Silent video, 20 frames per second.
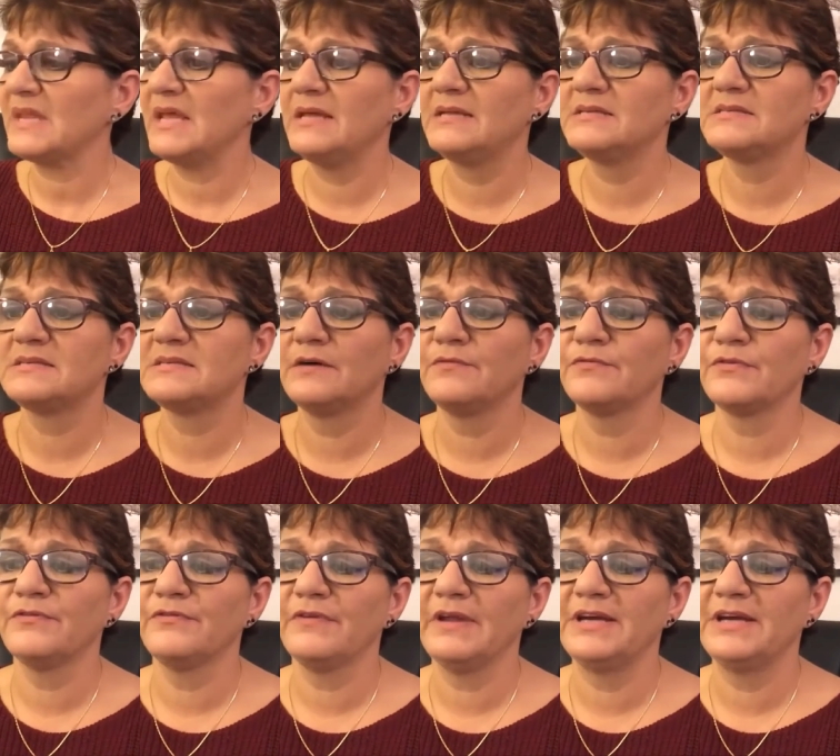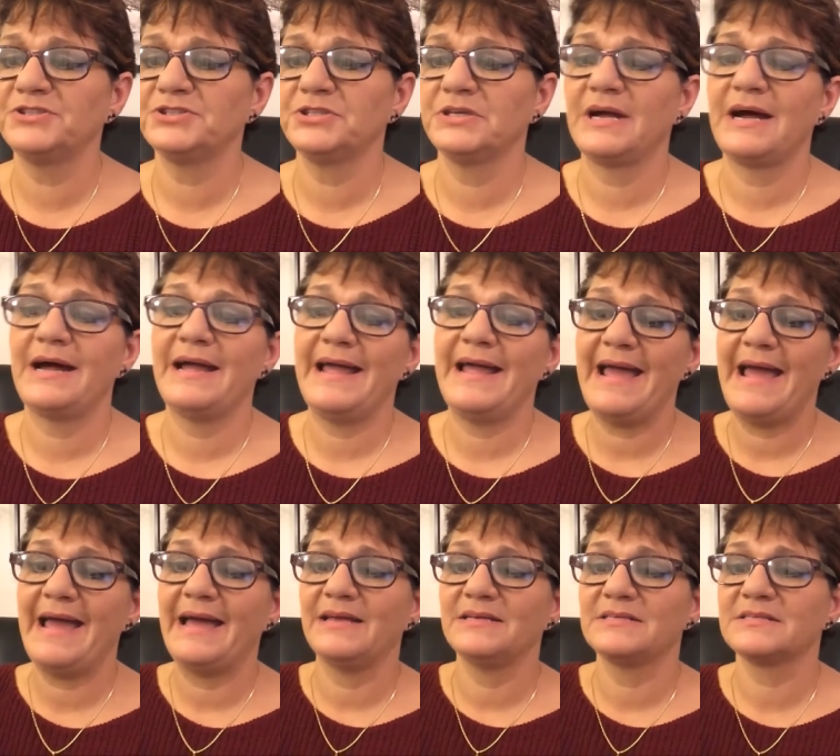In self-reflection, I
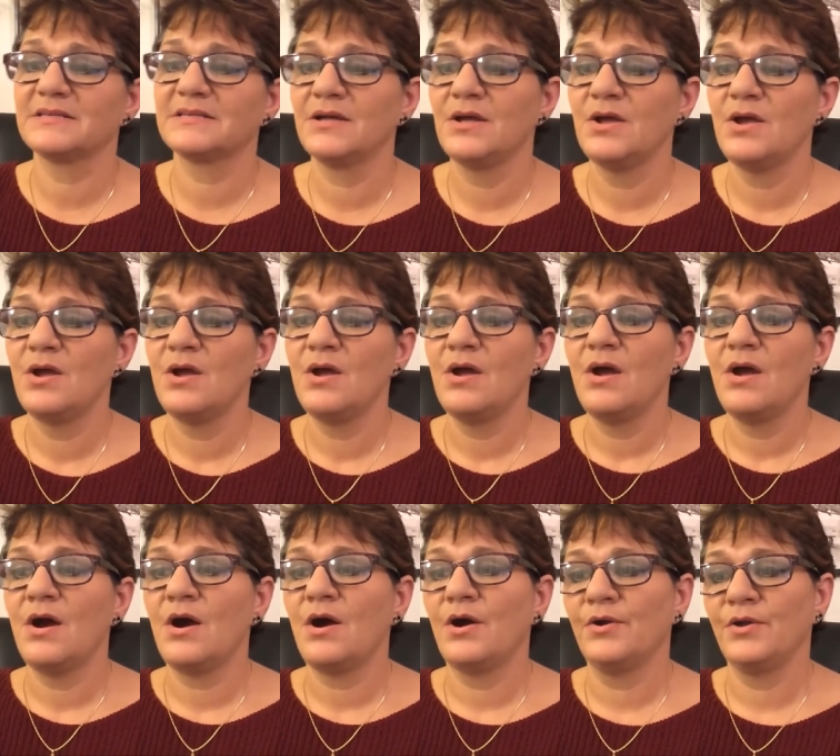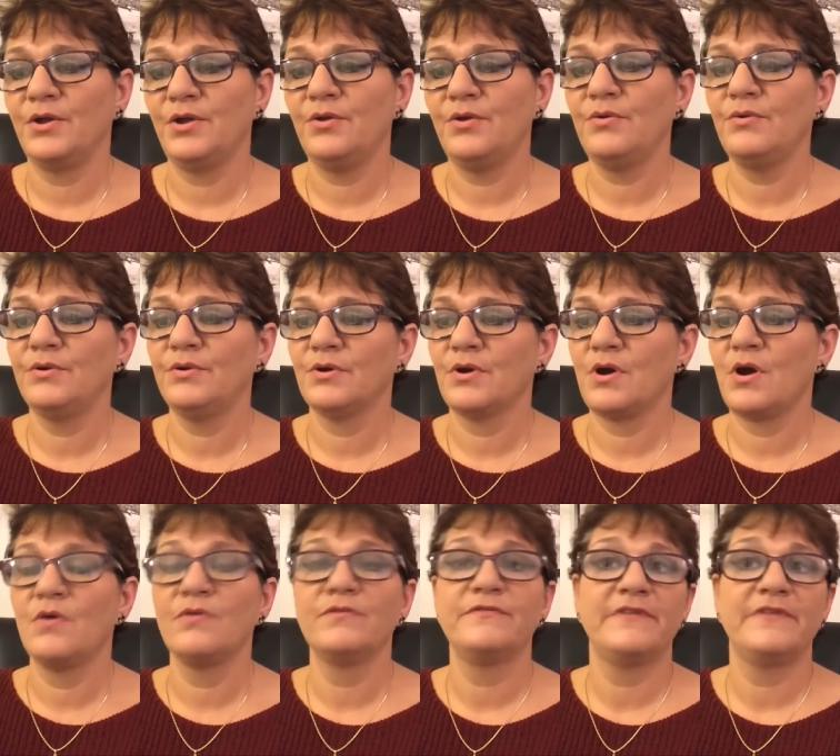asked, are you your
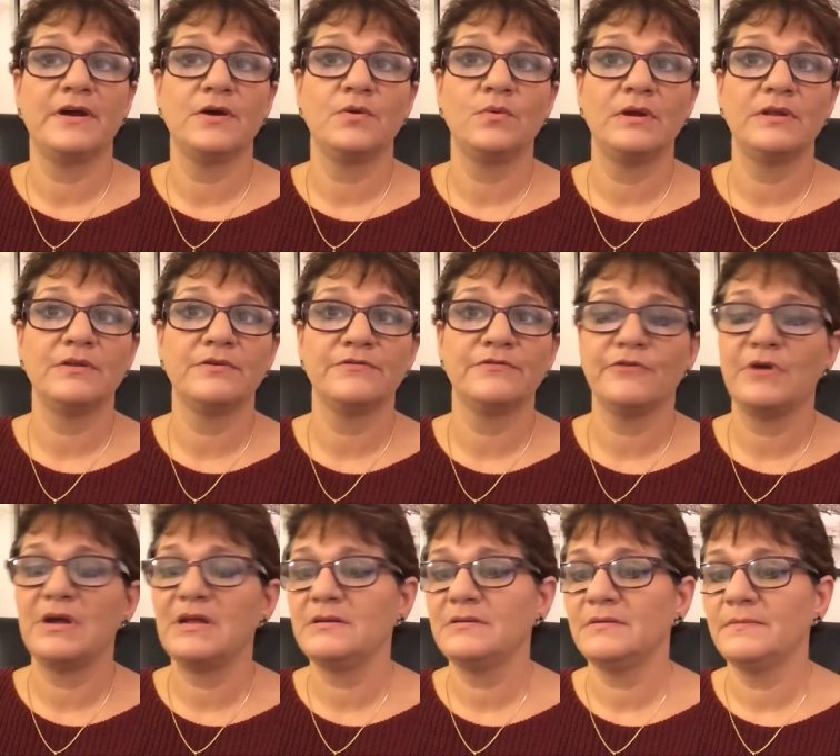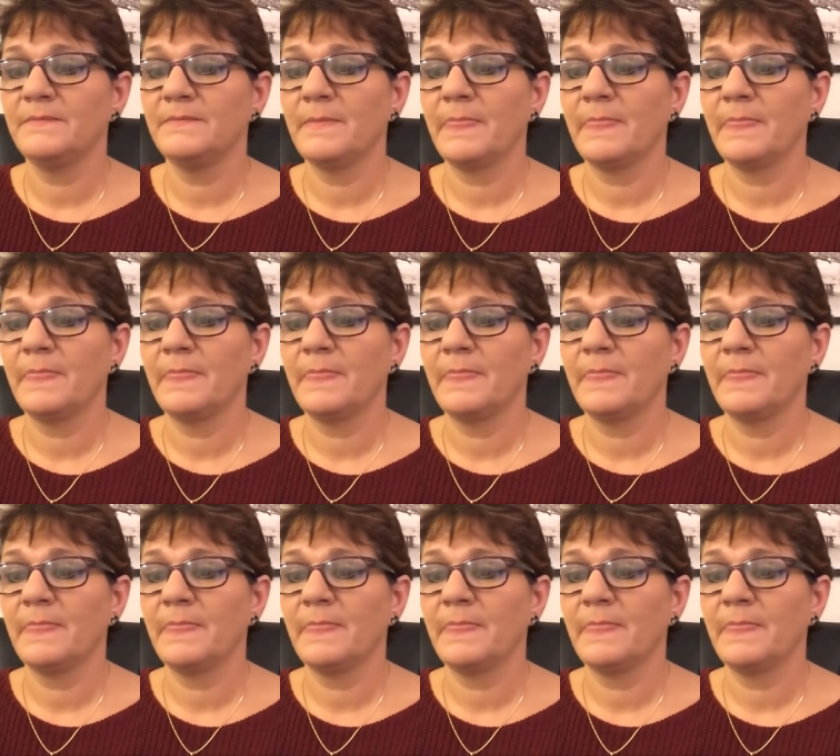own fair weather friend?